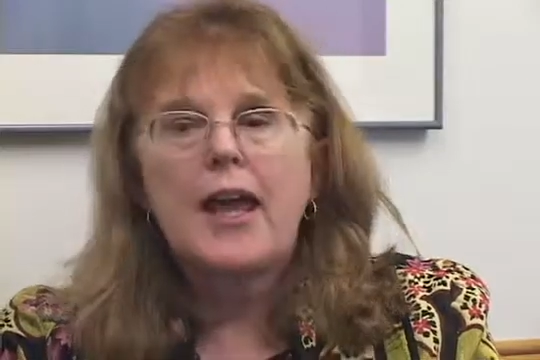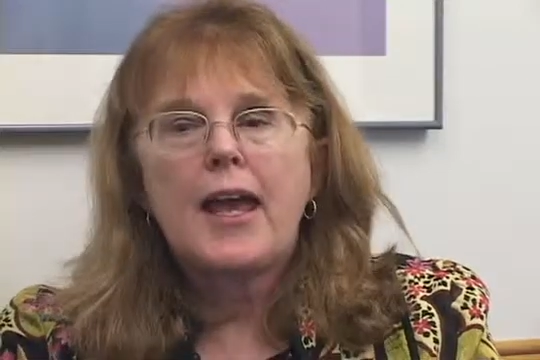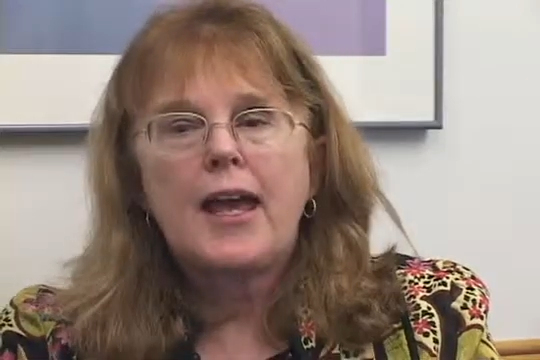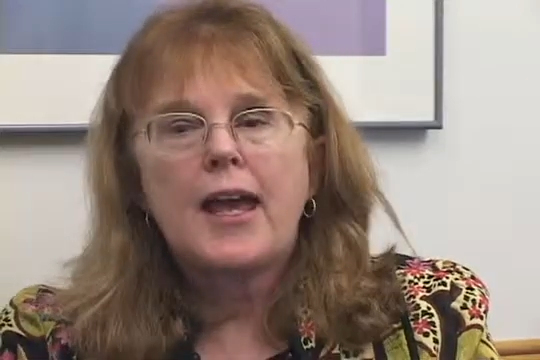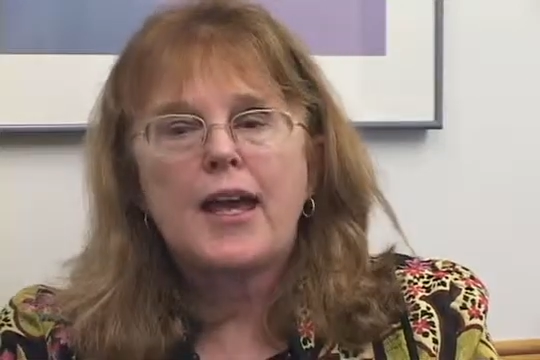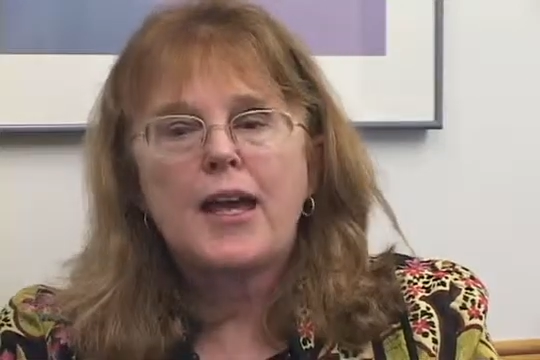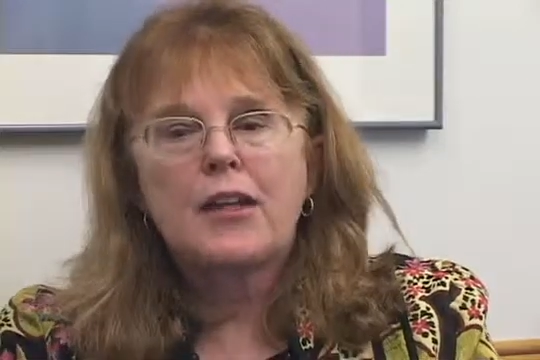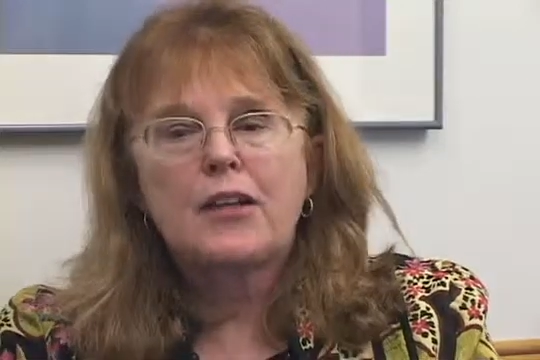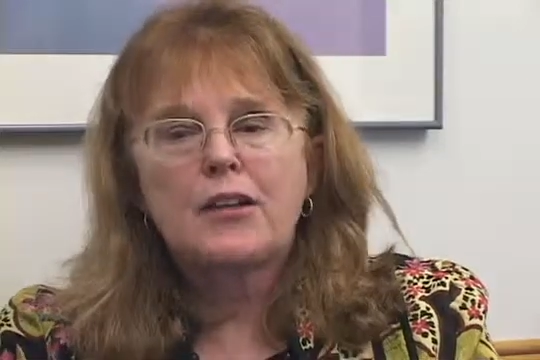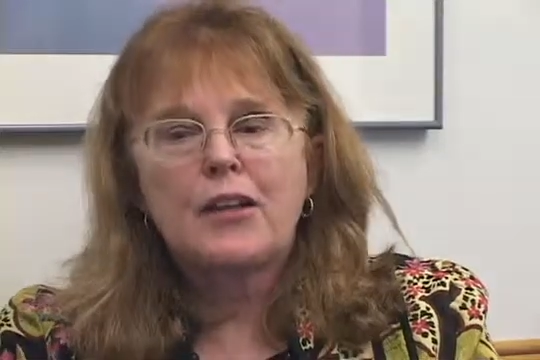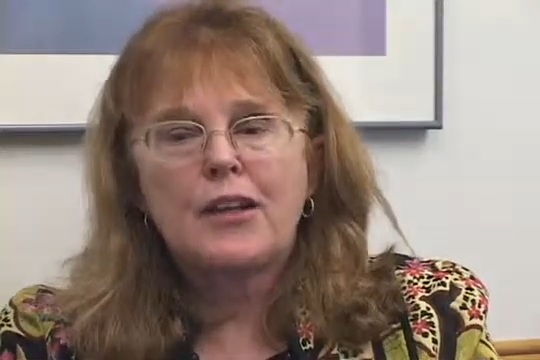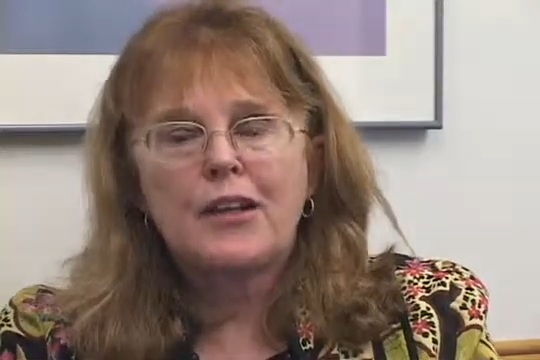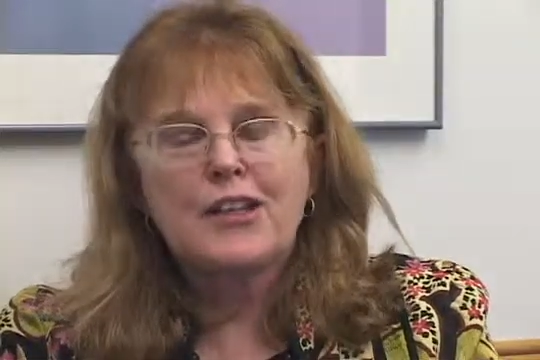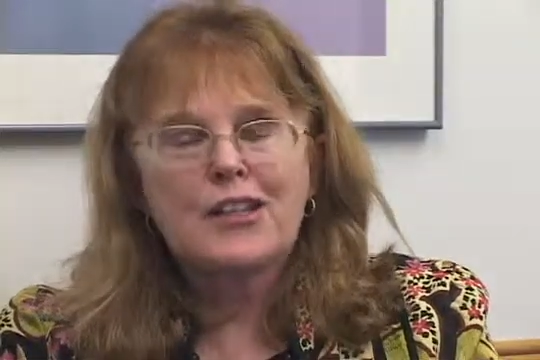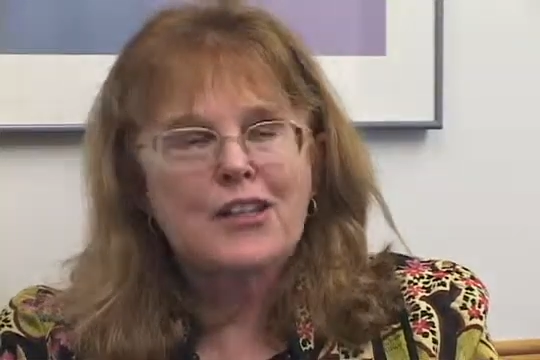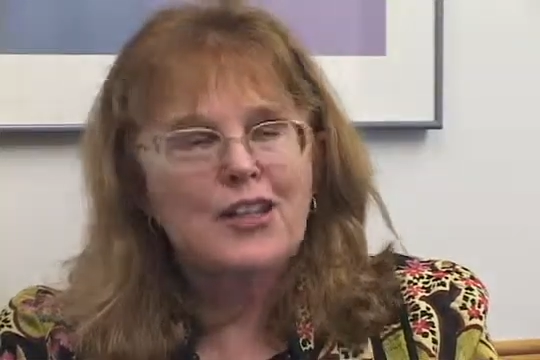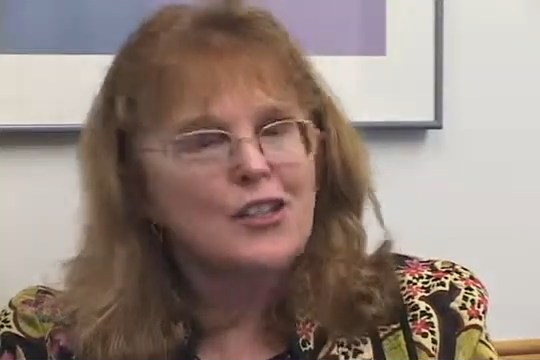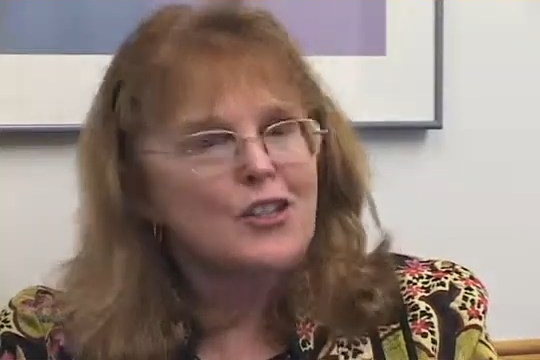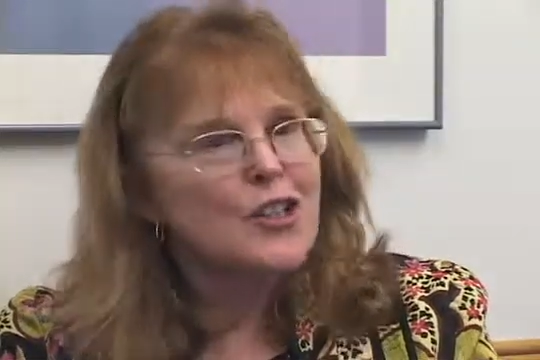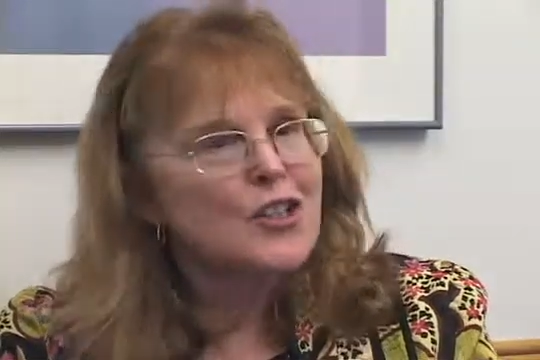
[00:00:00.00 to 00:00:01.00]
And
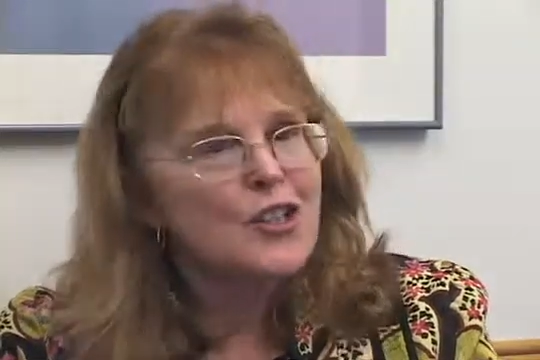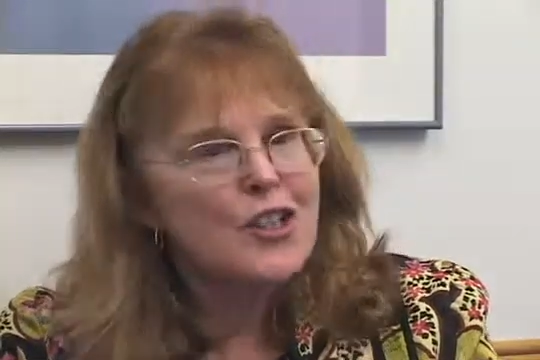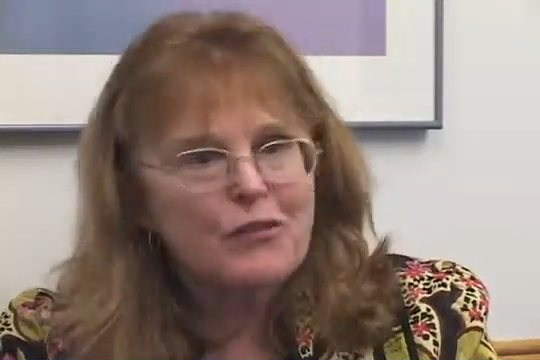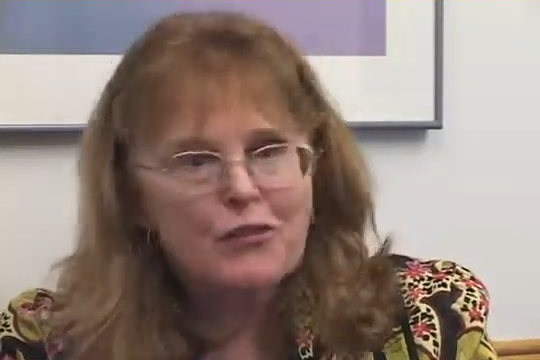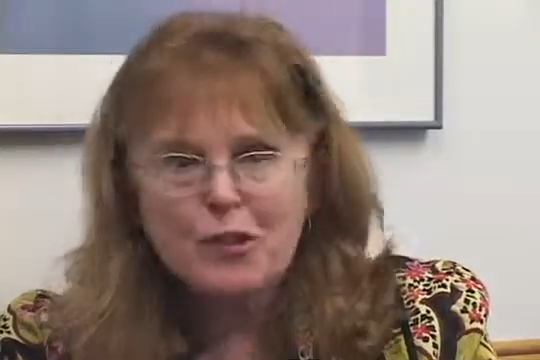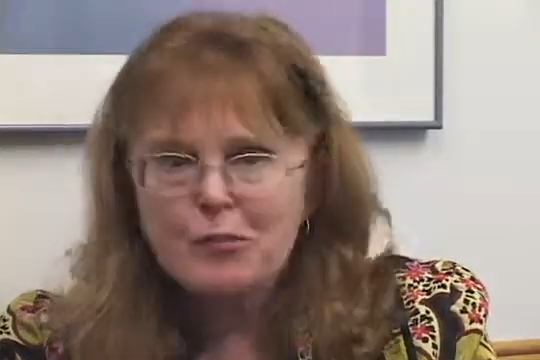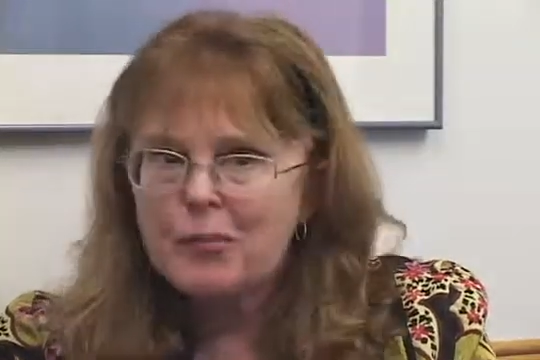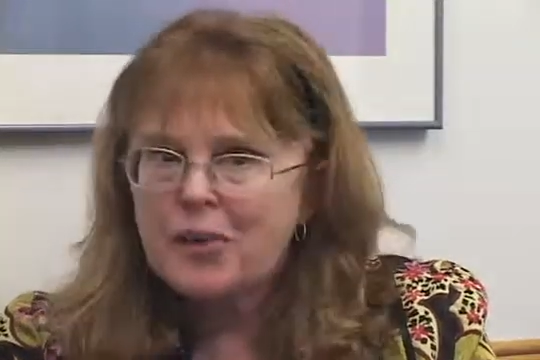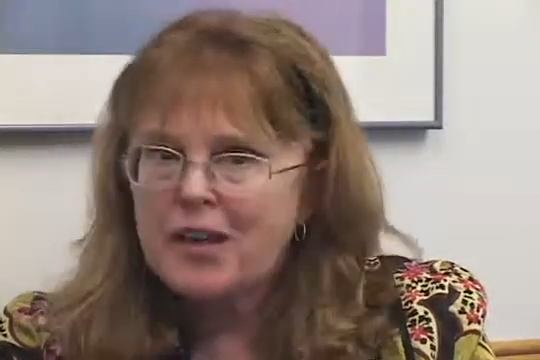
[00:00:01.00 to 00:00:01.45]
it's just a different